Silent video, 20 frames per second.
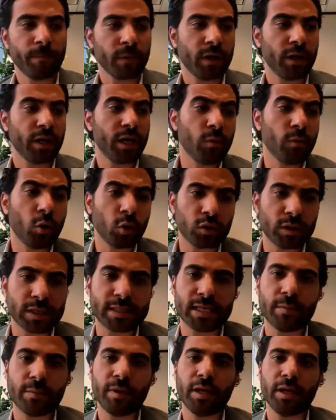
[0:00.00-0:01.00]
a remote
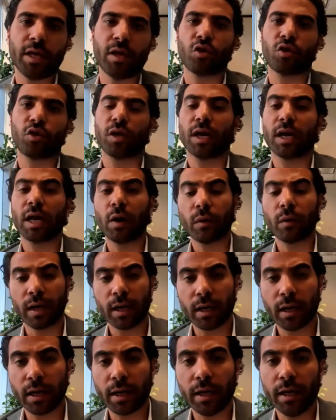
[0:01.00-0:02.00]
examination and how
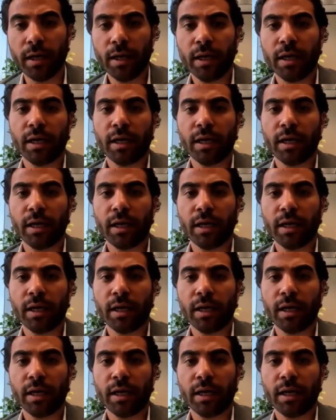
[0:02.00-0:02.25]
can I